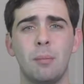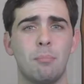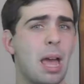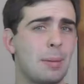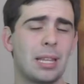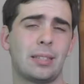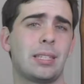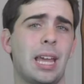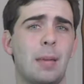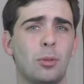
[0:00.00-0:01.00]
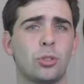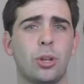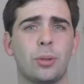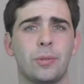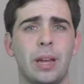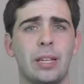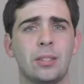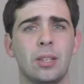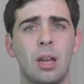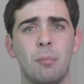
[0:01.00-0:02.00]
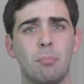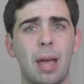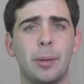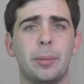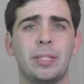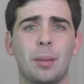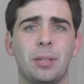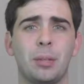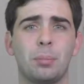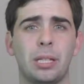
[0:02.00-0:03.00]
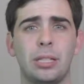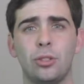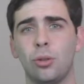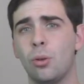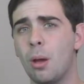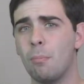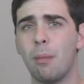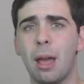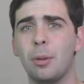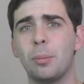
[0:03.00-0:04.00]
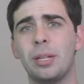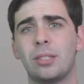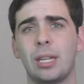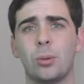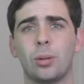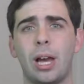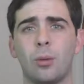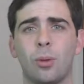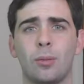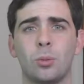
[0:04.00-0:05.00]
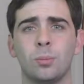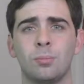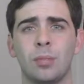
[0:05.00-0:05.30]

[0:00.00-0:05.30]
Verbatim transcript: Maybe that's the game that'll show its face. Maybe it'll be something completely new. Maybe it'll be a sequel to Unravel.